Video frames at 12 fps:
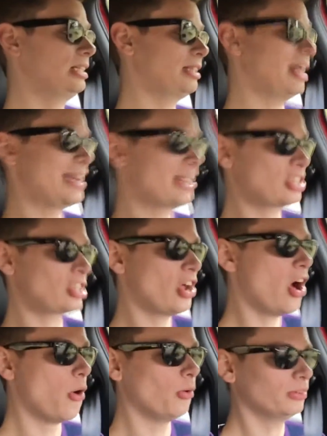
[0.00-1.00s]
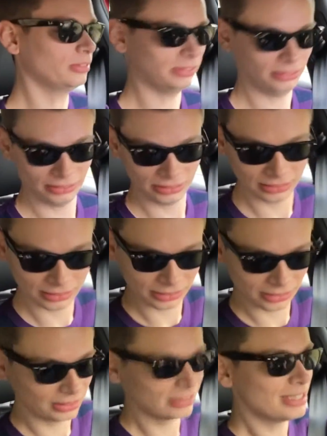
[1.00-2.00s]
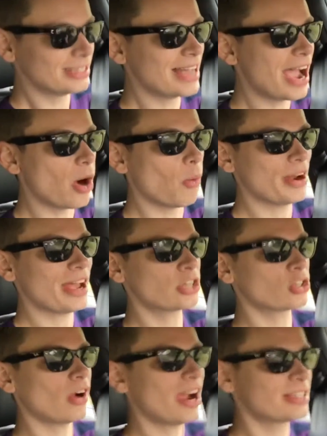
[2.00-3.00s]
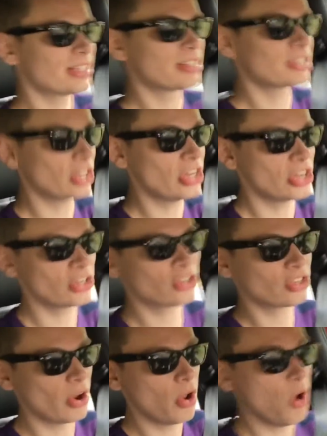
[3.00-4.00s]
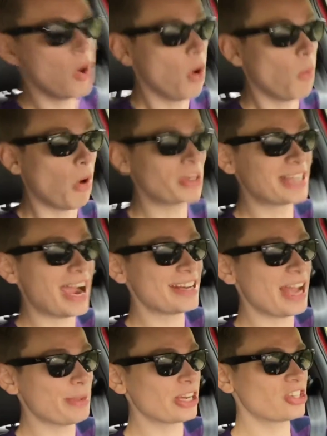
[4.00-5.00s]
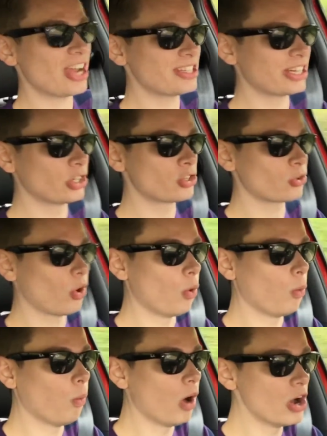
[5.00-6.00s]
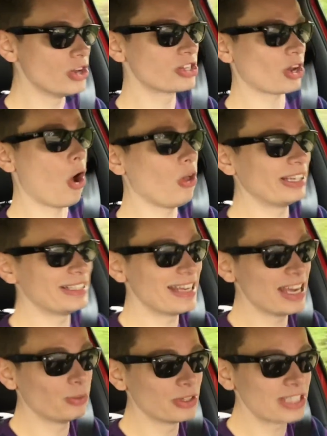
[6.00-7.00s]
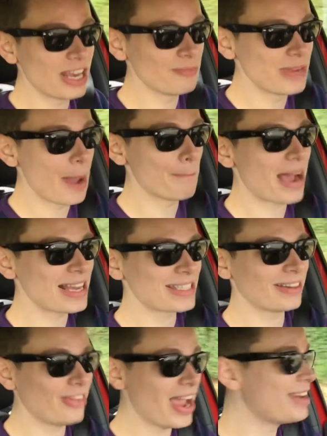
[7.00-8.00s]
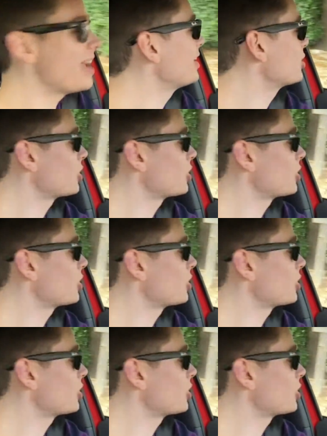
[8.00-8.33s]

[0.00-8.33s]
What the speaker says: like so. Now, when I tried to search what dynamic chassis control was, all it did was give me a massive headache,